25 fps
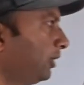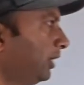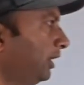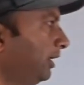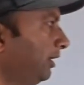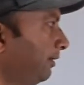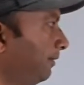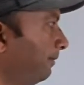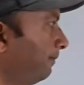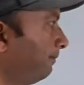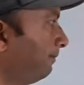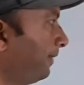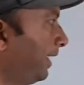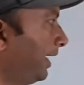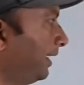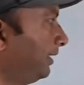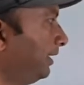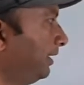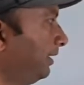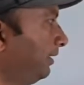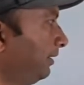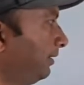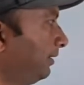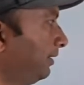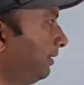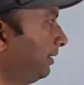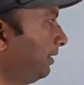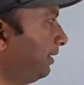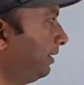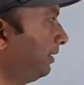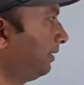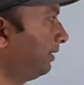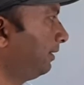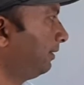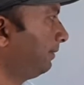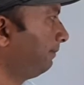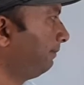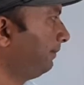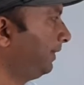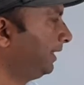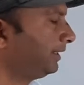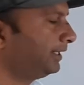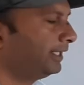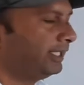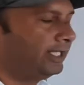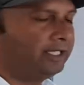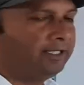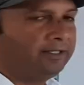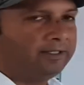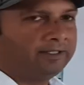Okay, by the method